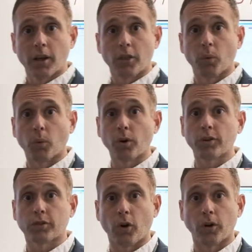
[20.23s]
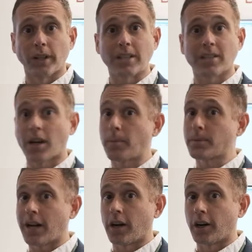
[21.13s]
the world's only
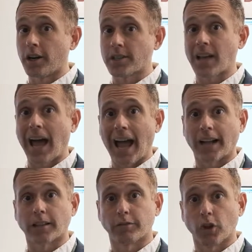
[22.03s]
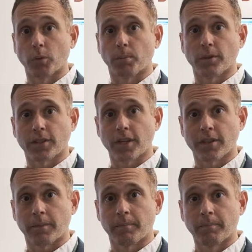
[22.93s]
sub-THz active load pull
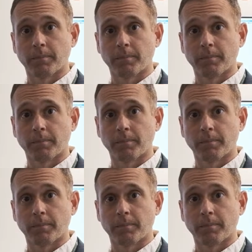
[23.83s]
system.